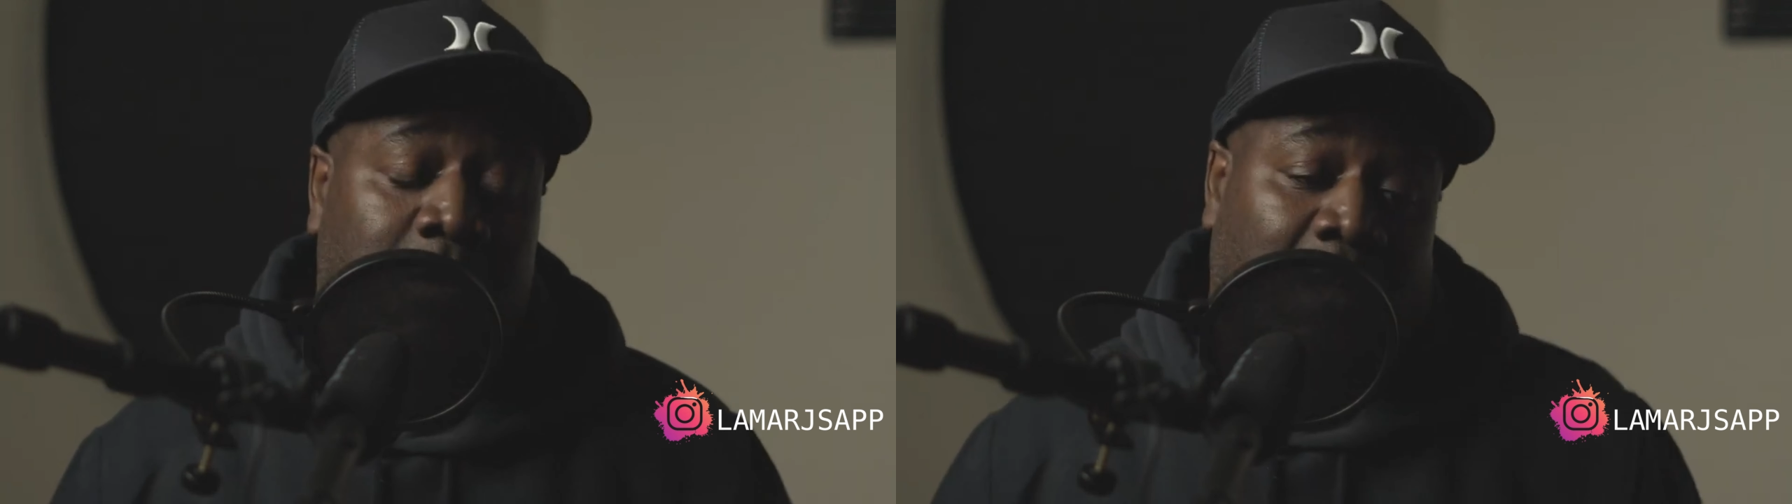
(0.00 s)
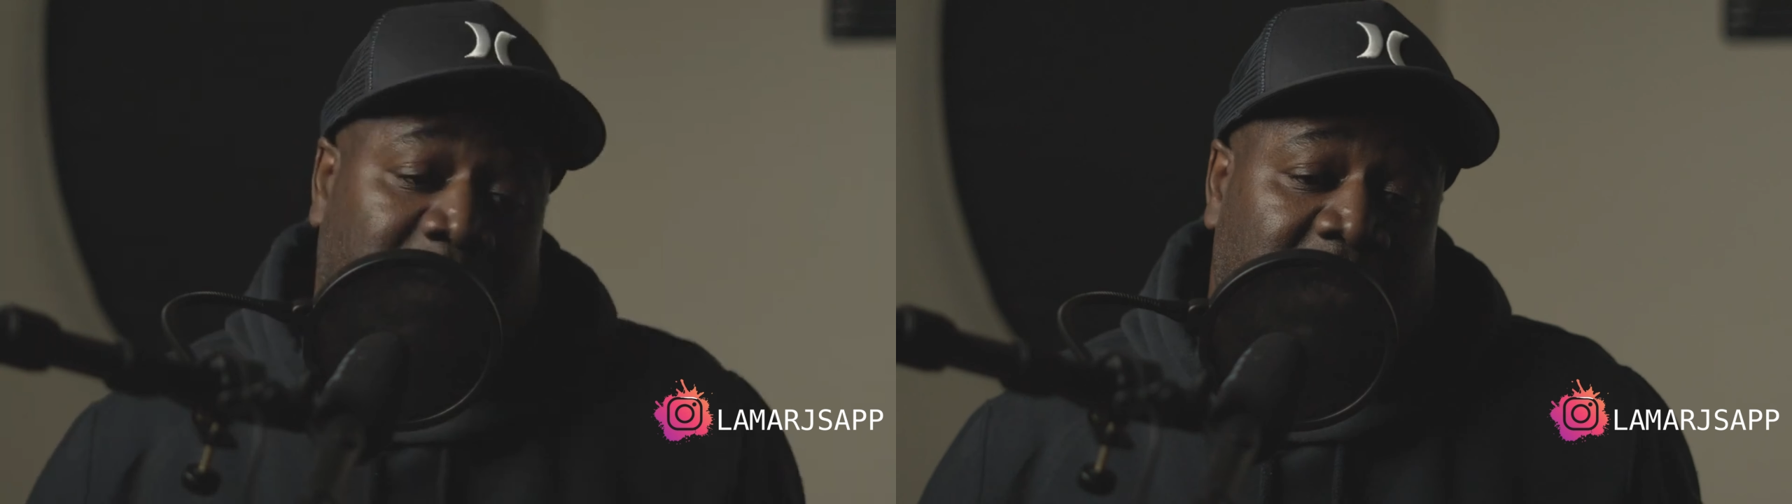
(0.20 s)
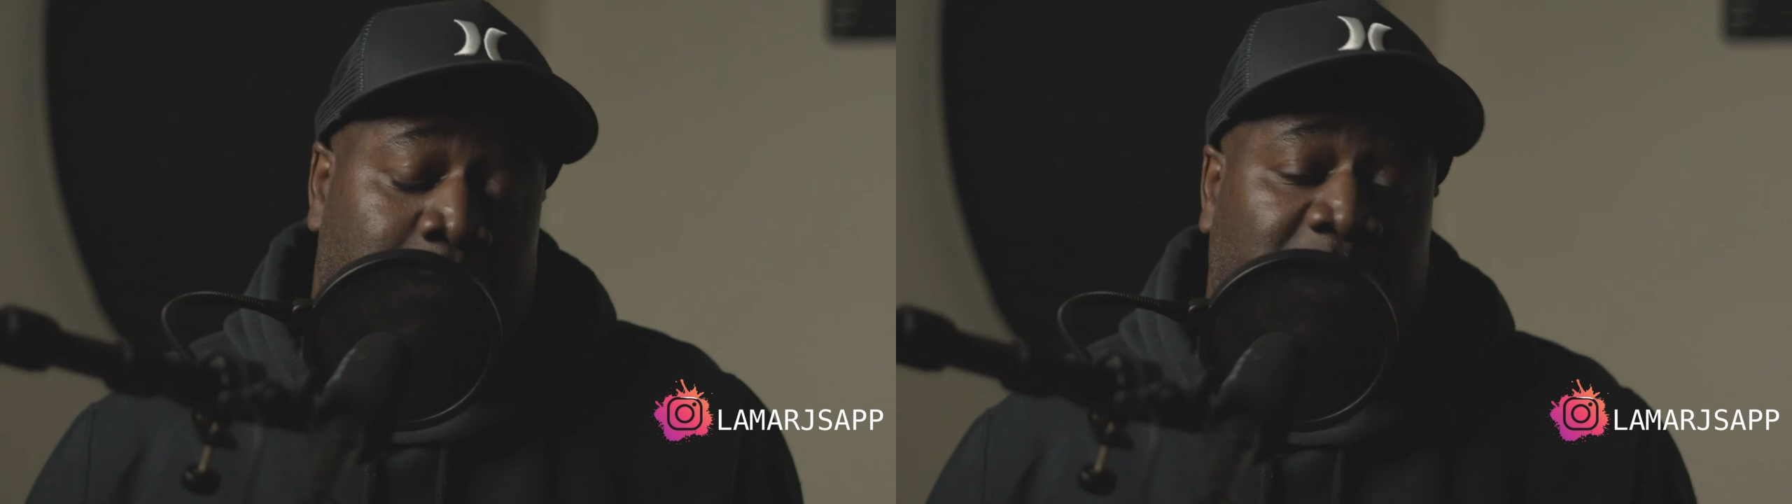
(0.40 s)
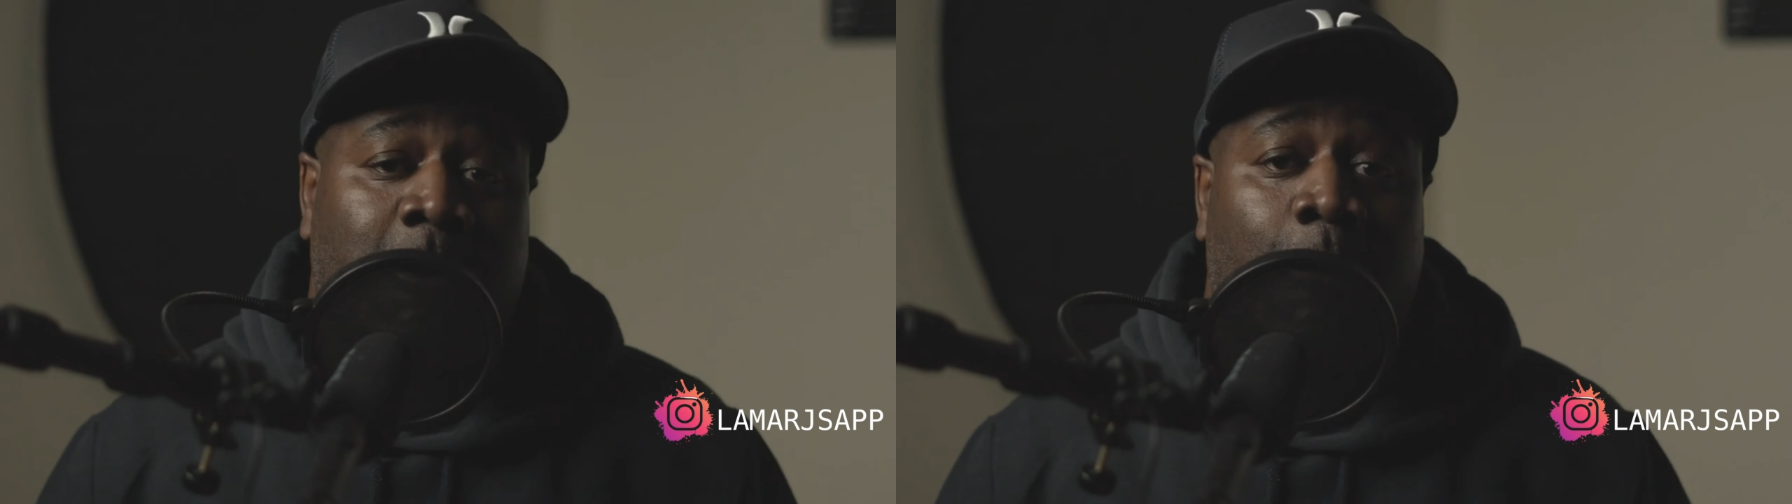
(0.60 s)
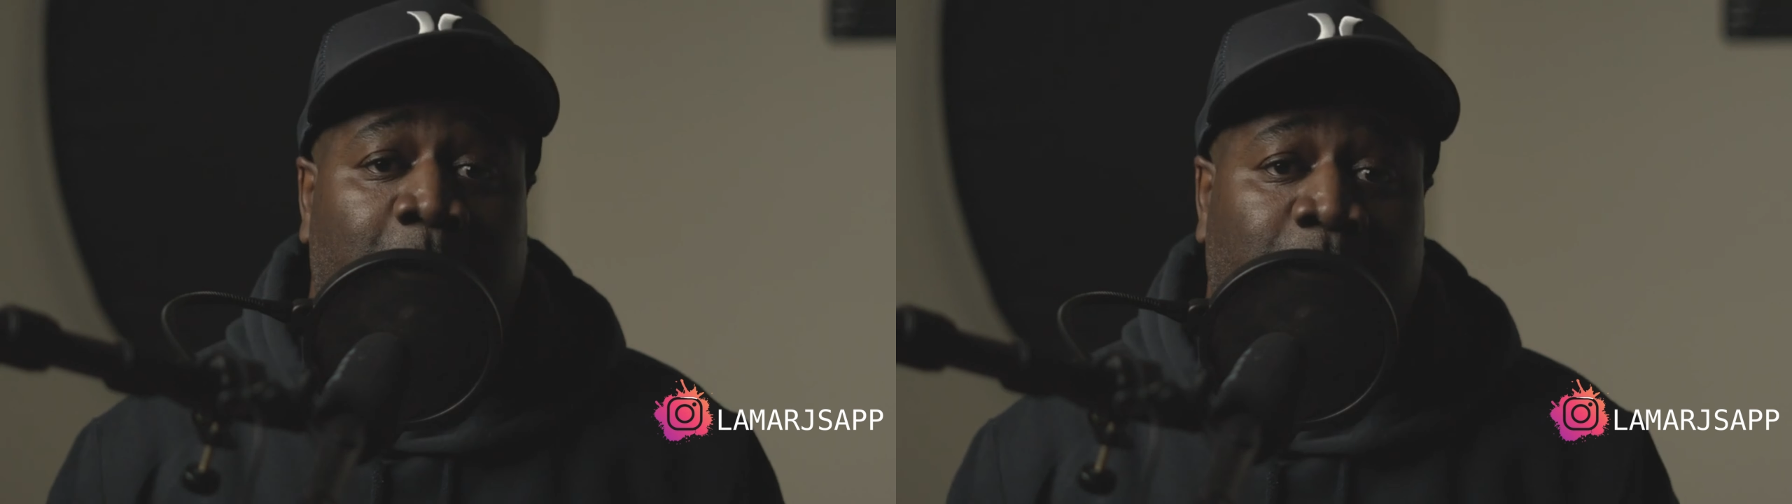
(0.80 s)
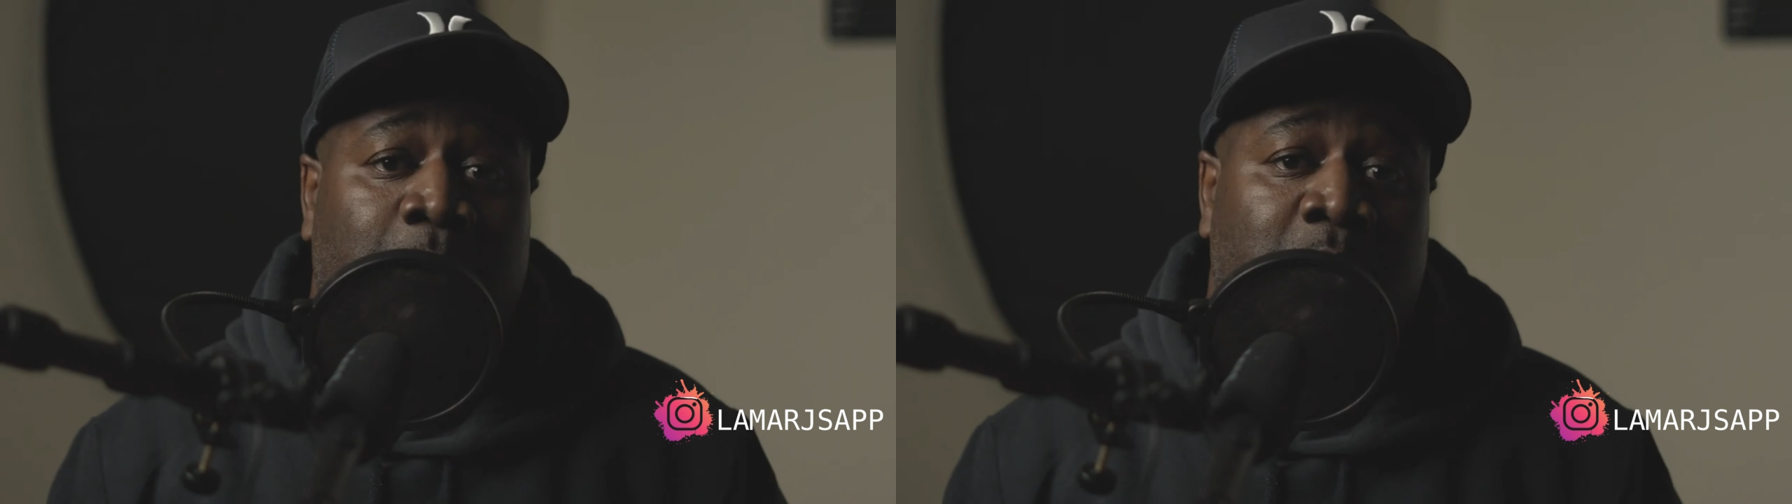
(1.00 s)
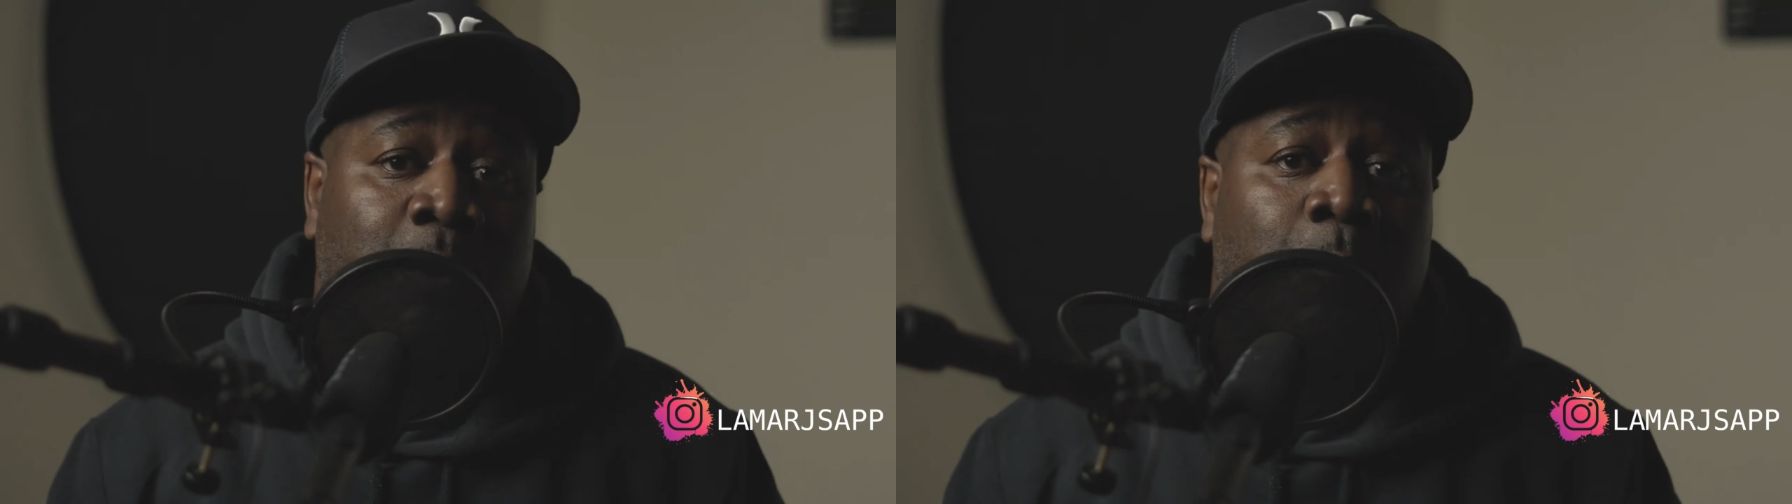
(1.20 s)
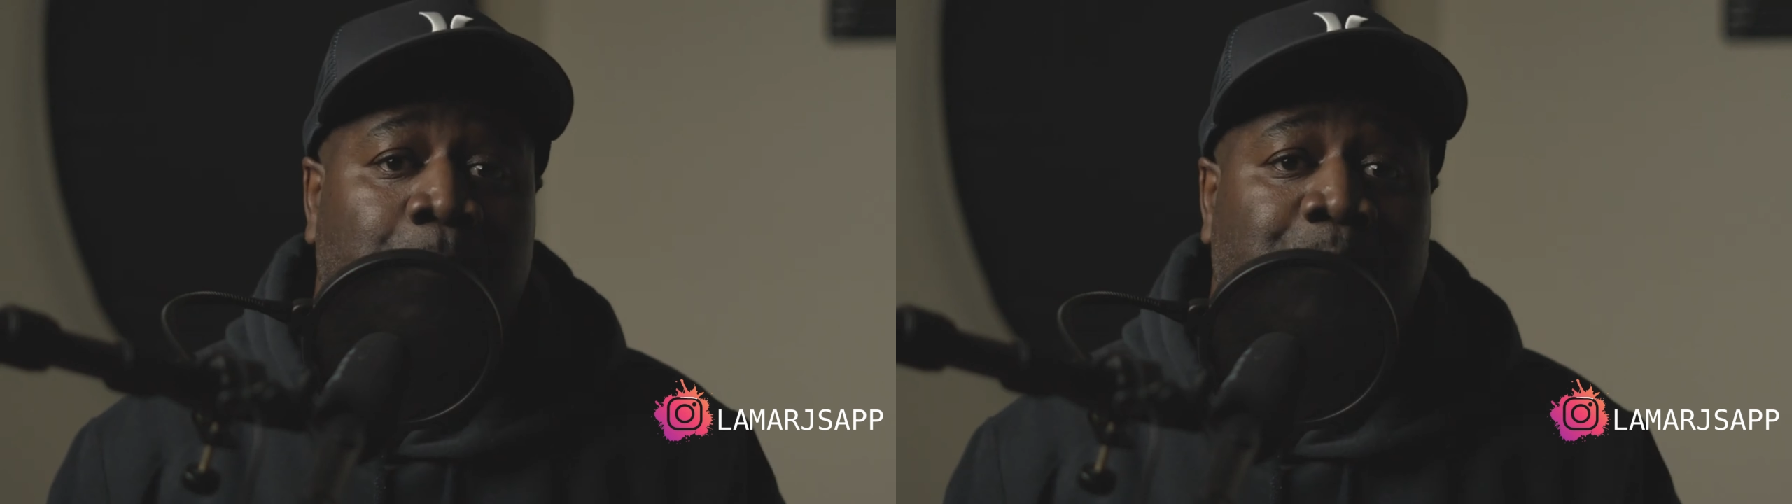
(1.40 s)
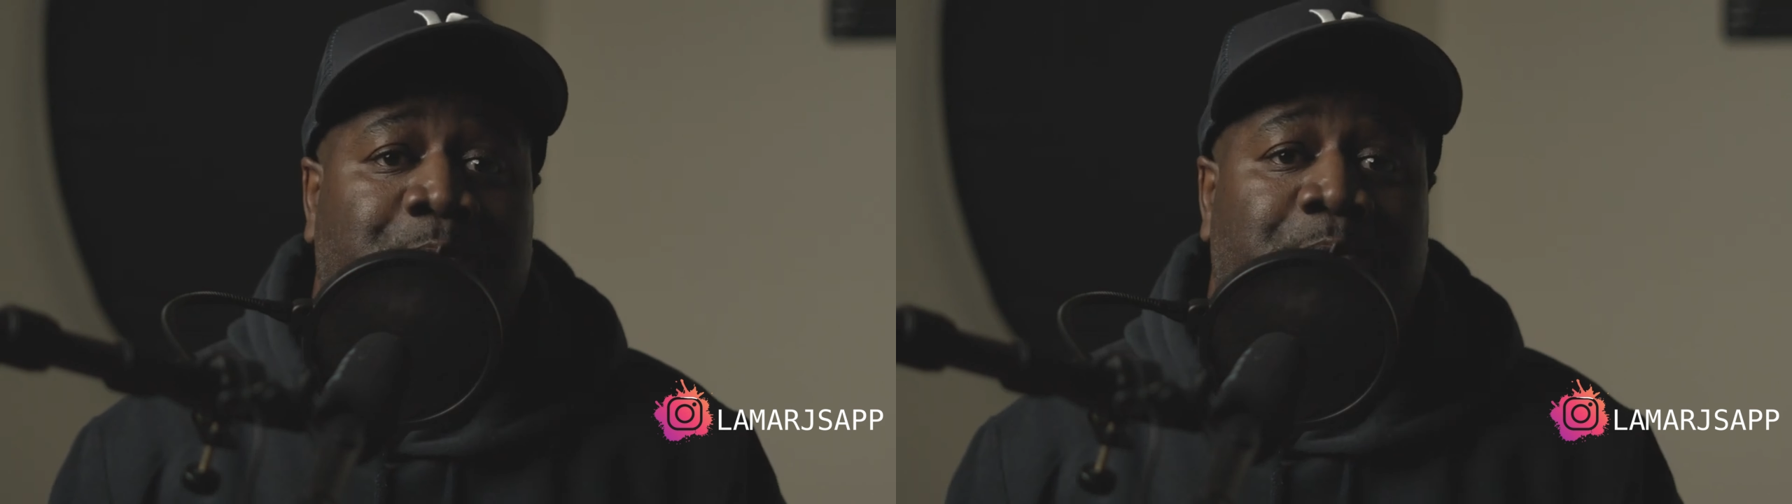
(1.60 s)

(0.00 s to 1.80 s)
I mean, it'd be dope if you do.